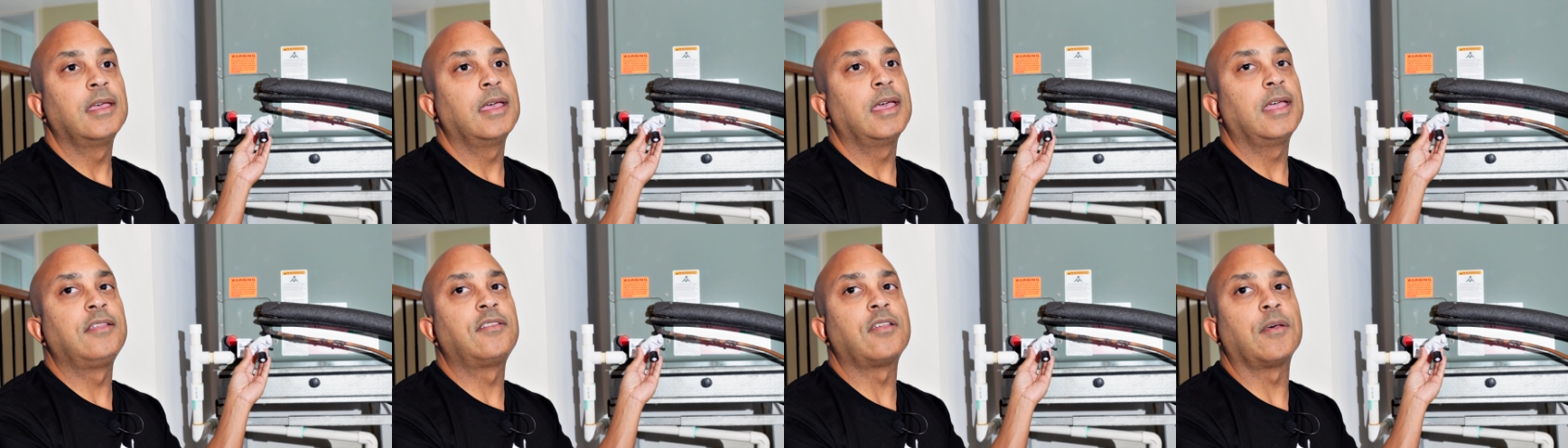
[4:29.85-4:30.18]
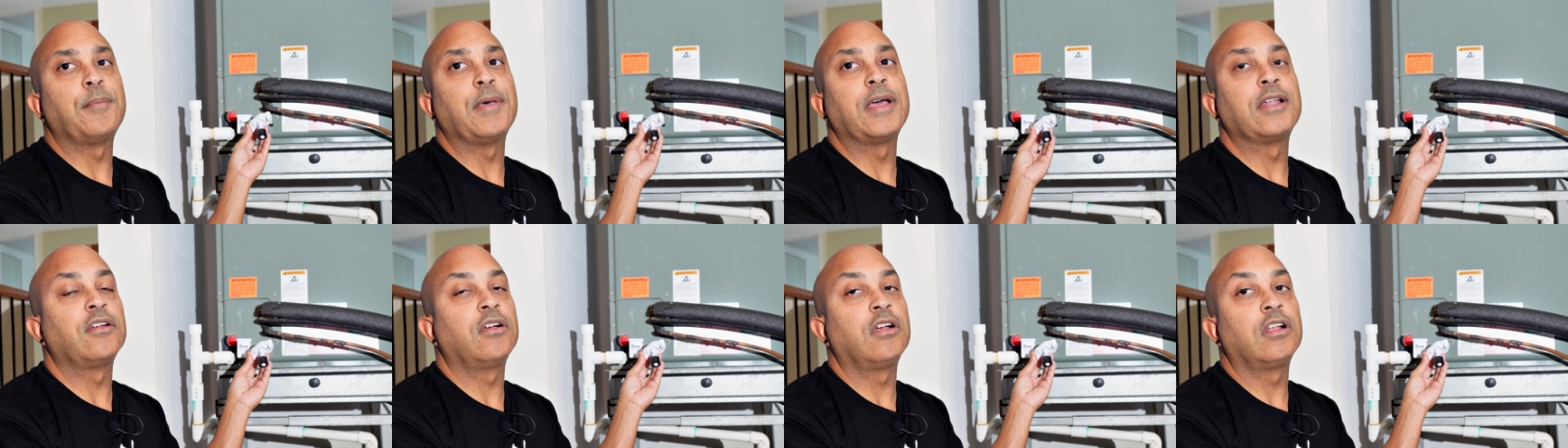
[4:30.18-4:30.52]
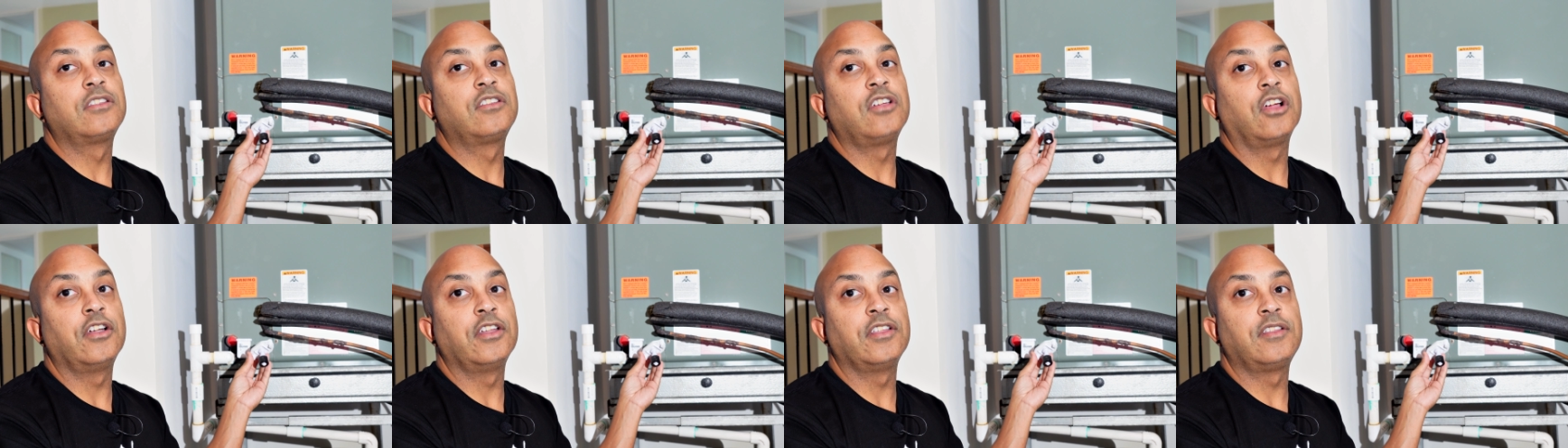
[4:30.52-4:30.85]
it's a better
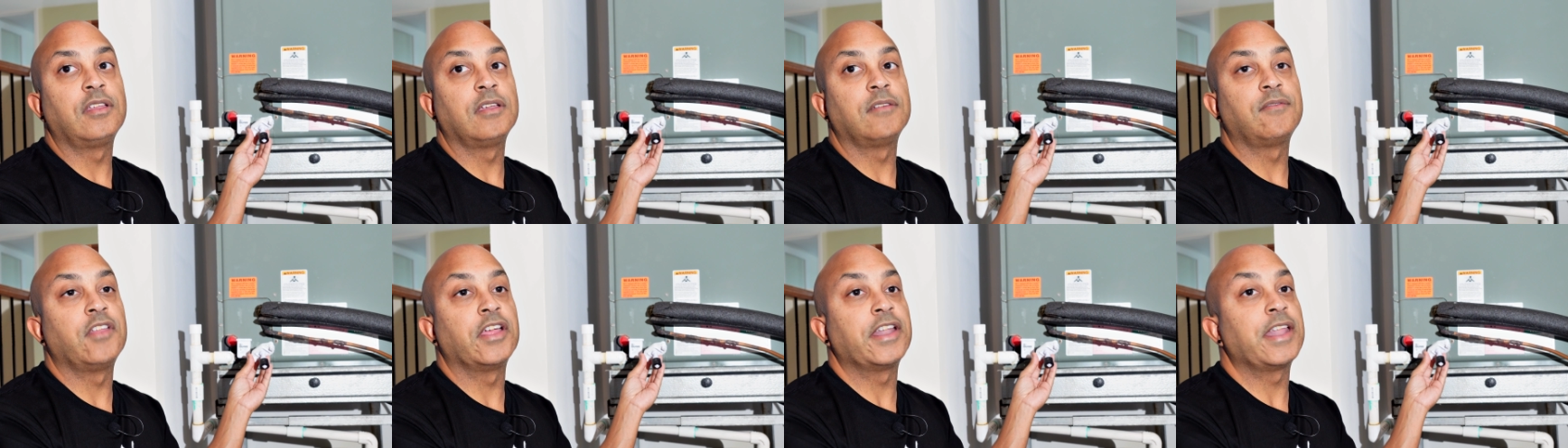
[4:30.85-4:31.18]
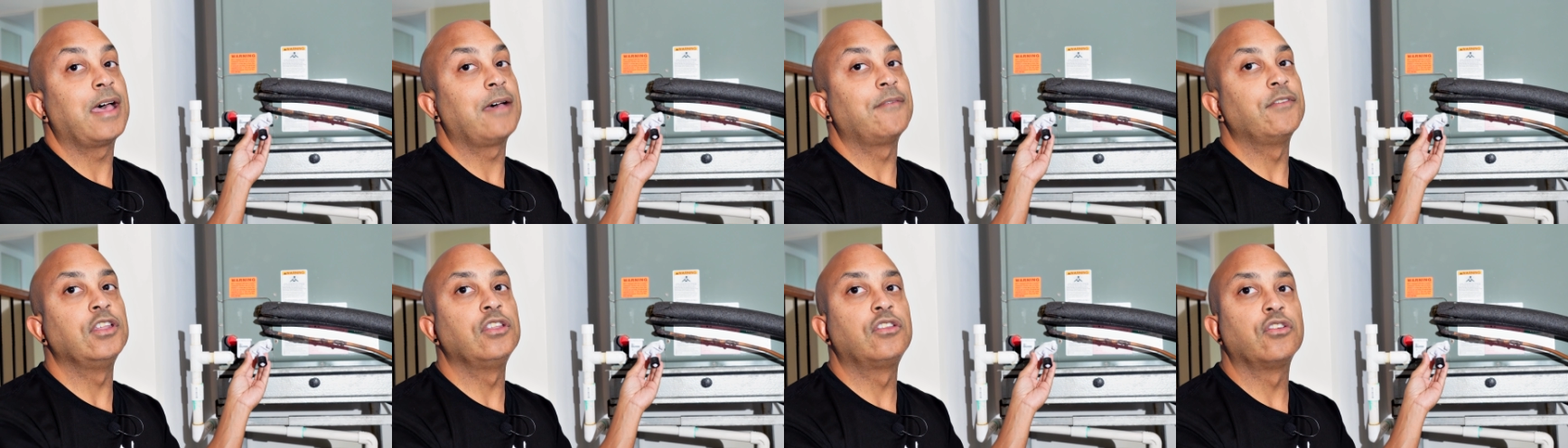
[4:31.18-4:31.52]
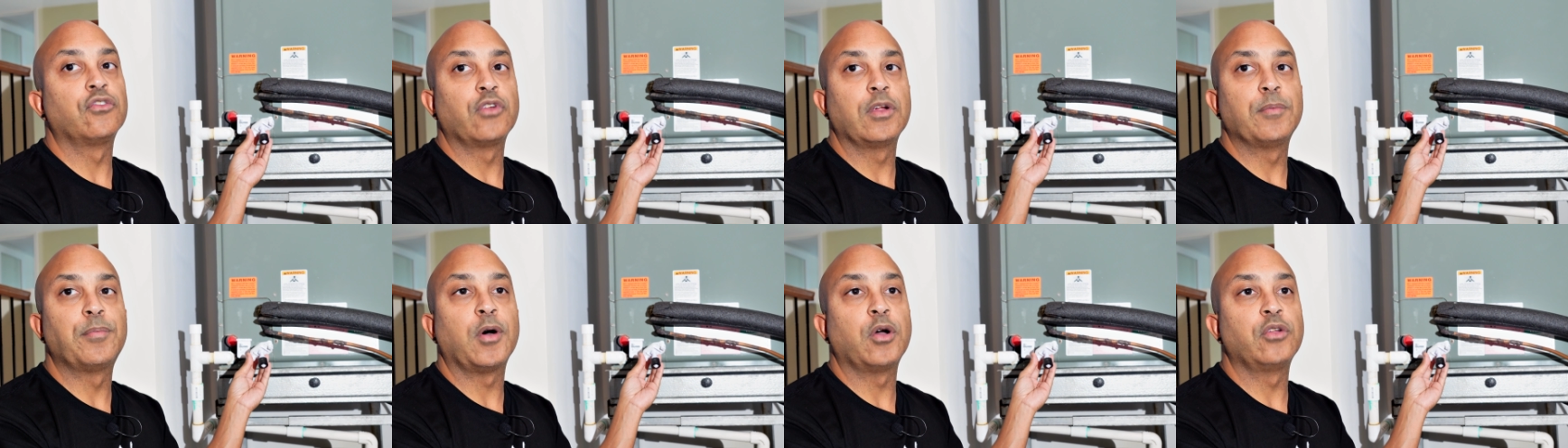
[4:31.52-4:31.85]
alternative than having to
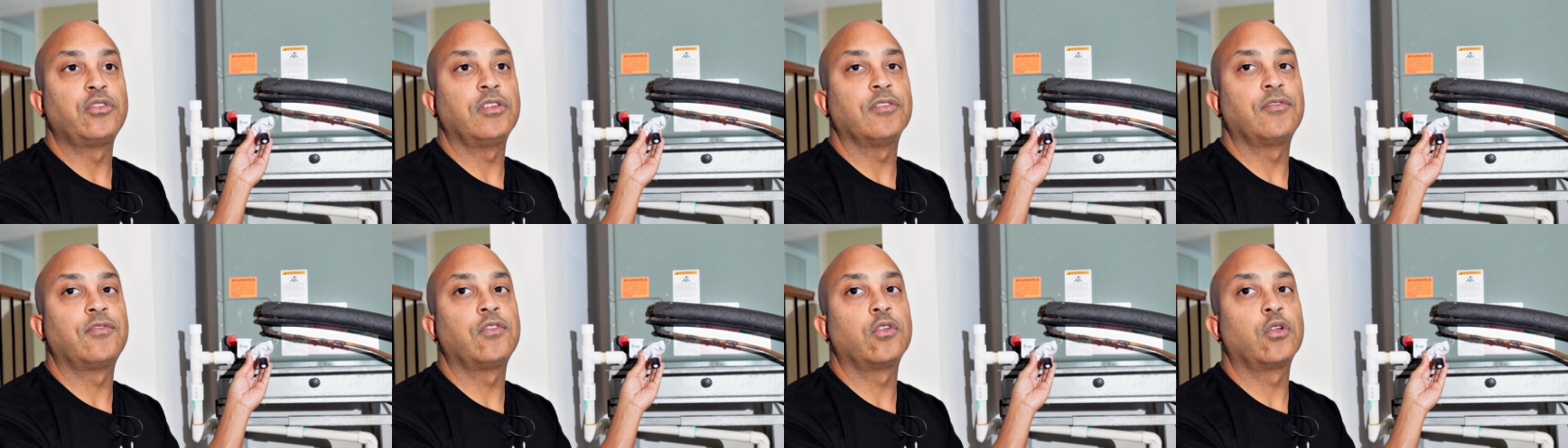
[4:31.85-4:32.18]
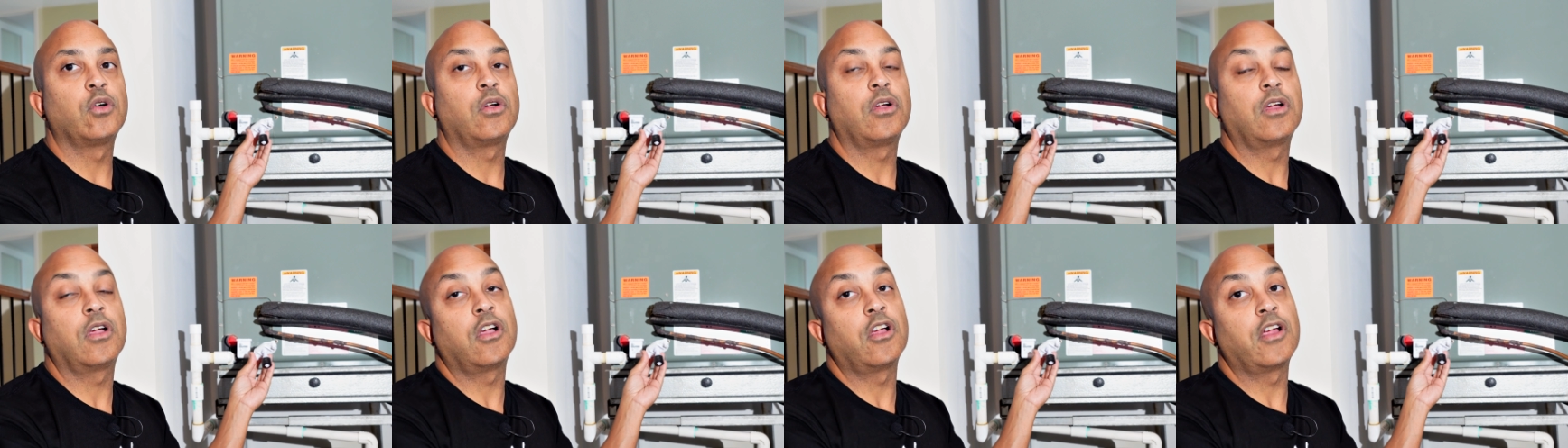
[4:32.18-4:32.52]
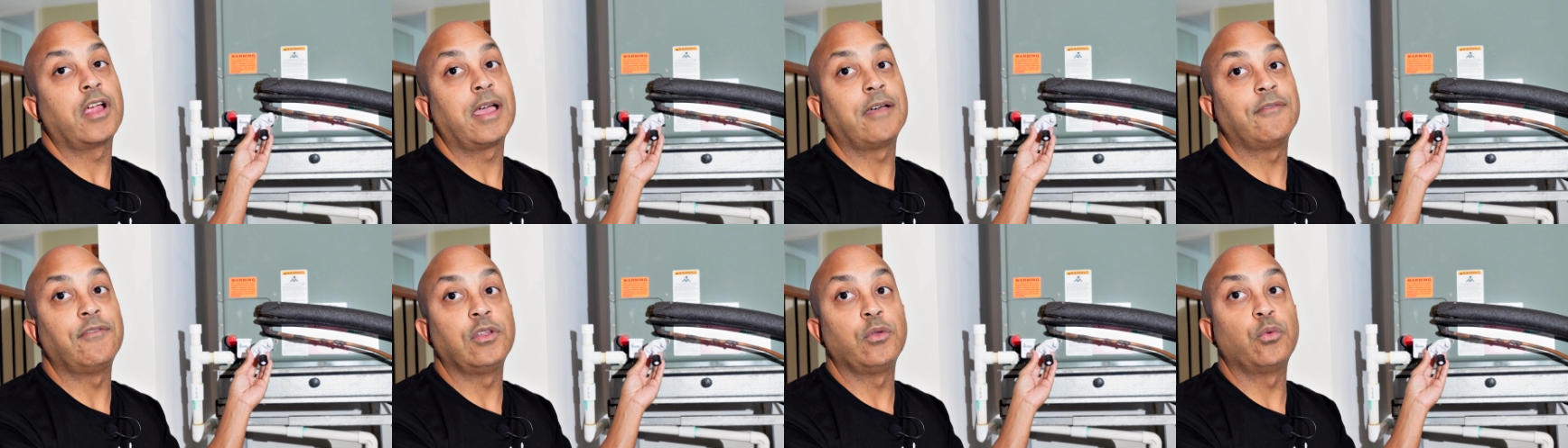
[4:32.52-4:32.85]
rip out your floor or
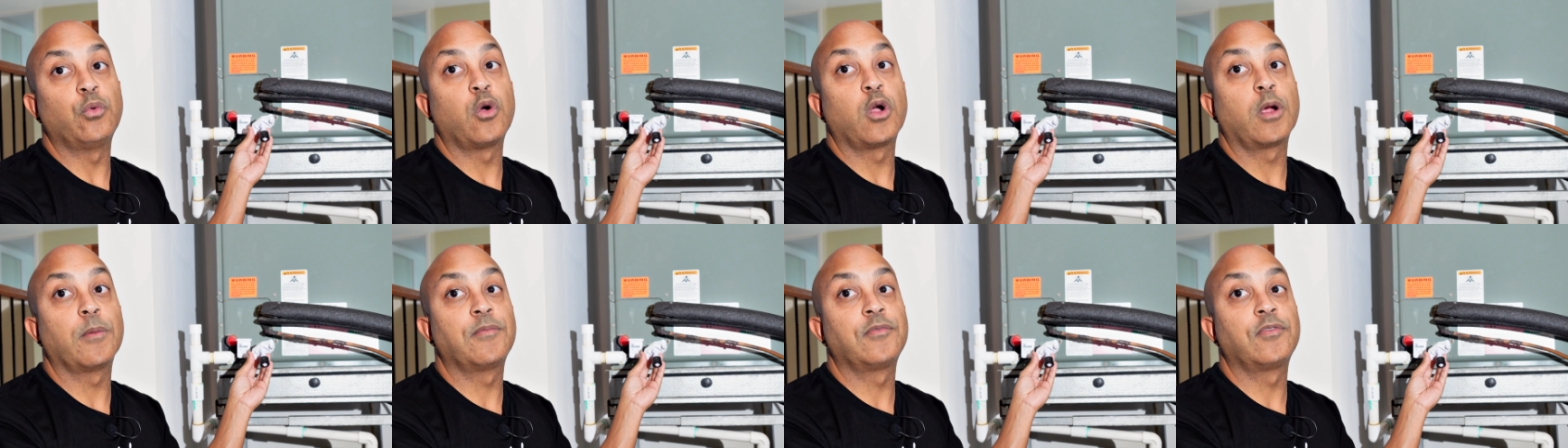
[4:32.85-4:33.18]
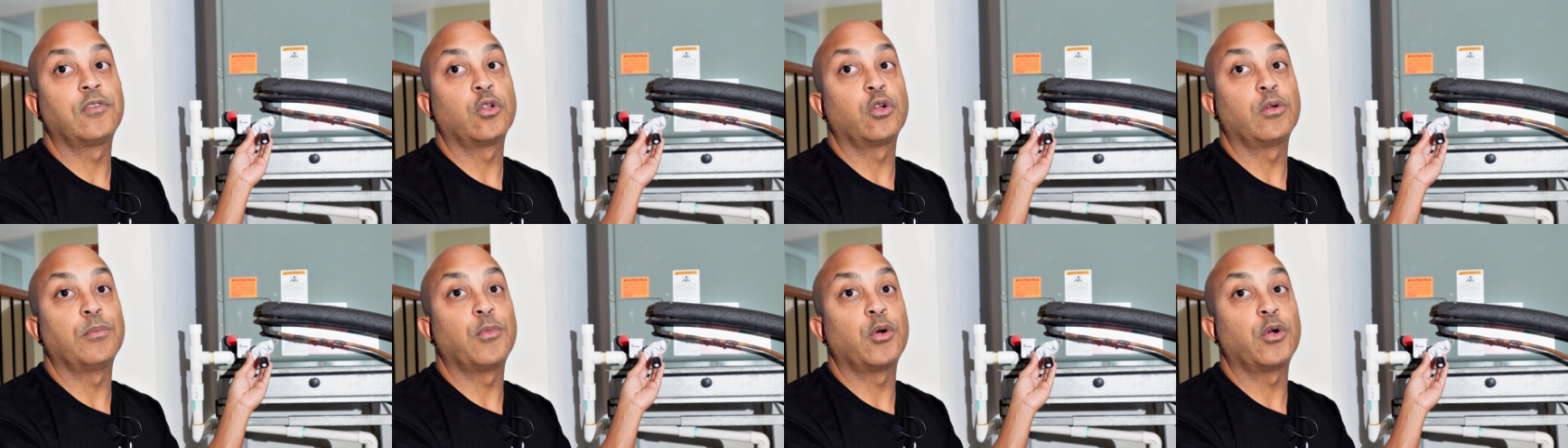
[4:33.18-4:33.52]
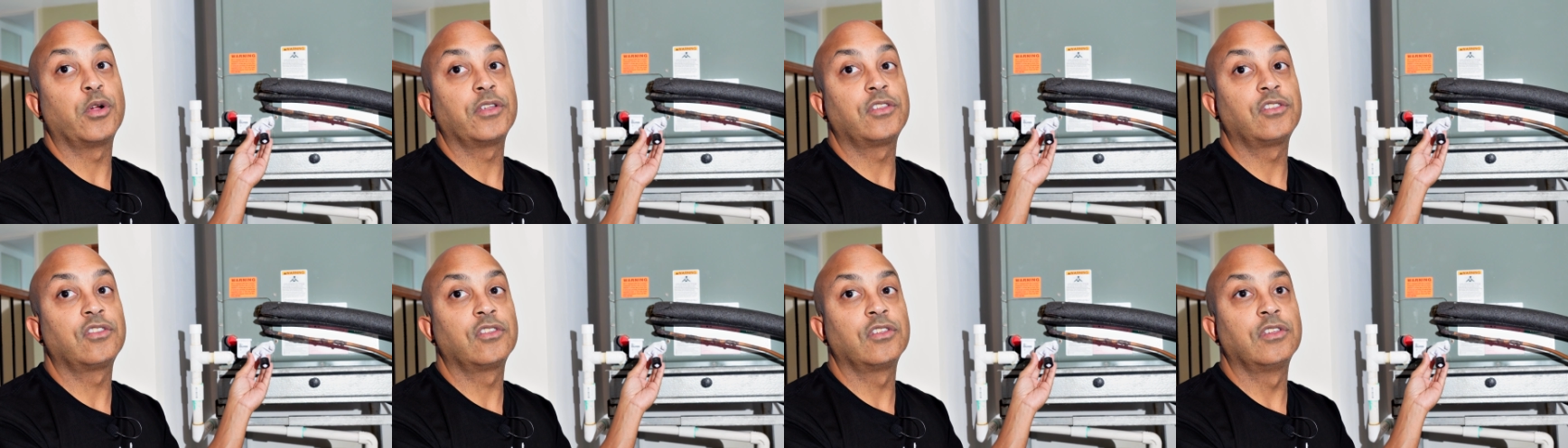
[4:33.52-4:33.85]
having warped
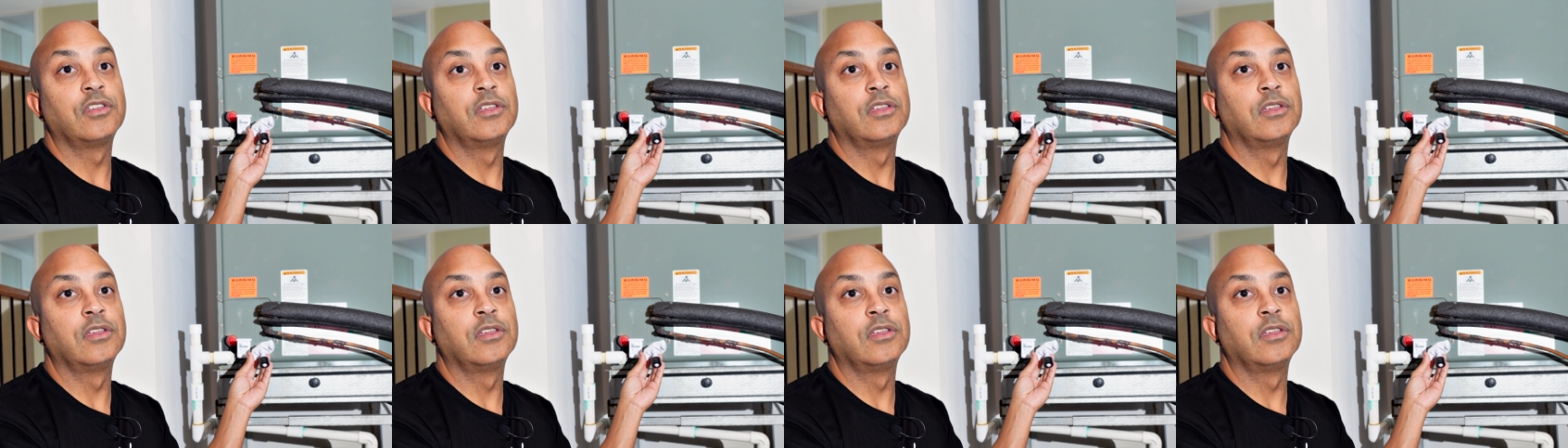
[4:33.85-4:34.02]
floorboards.